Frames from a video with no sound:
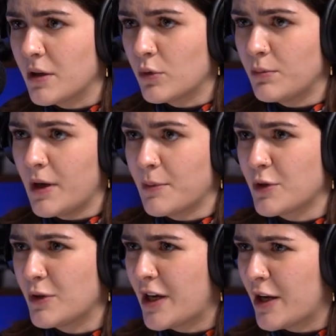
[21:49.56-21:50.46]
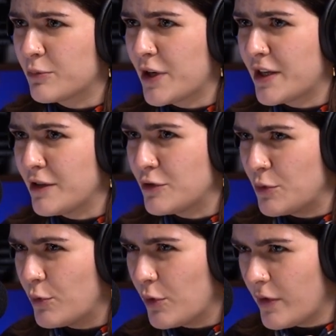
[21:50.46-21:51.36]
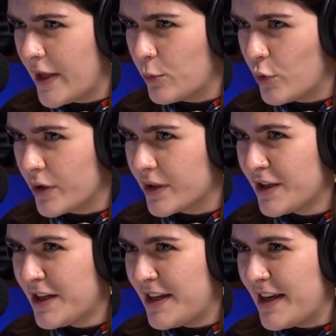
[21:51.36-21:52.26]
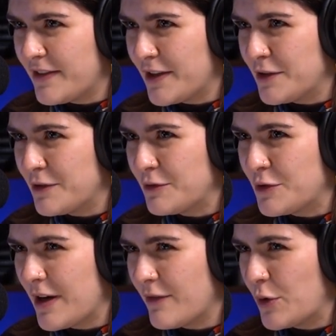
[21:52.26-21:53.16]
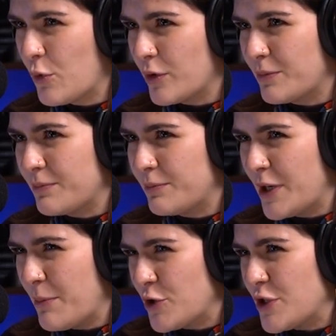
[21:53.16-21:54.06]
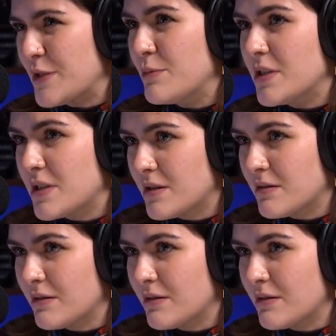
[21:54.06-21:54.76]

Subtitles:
it would be absolutely heartbreaking to put all that work and then to have the court pretty much dismiss